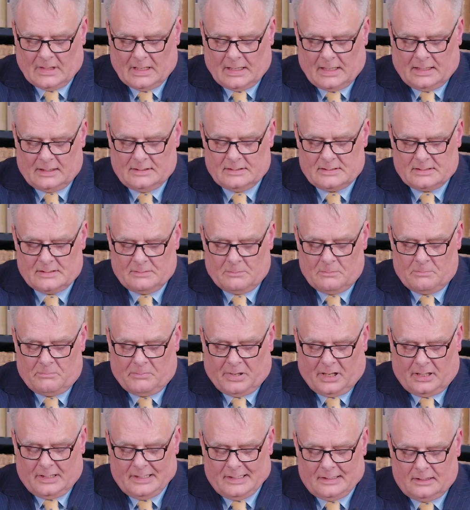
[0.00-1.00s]
And
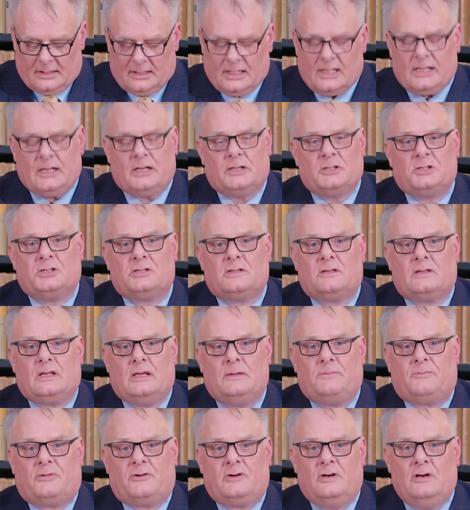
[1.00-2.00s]
by and large,
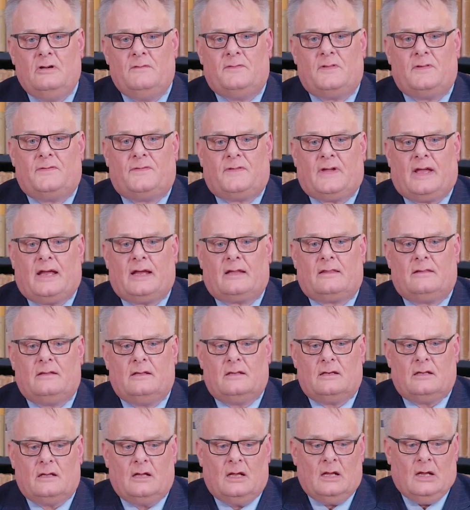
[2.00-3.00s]
they prove the fact
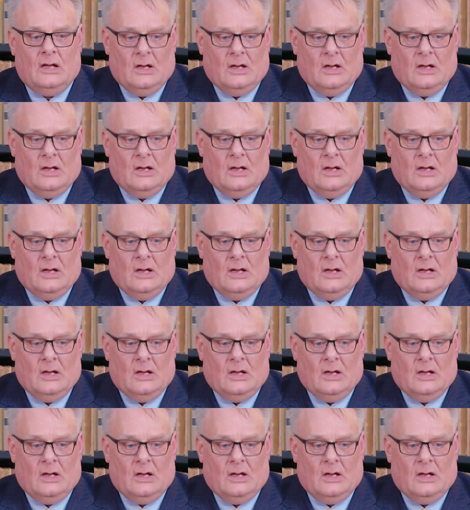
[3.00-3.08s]
that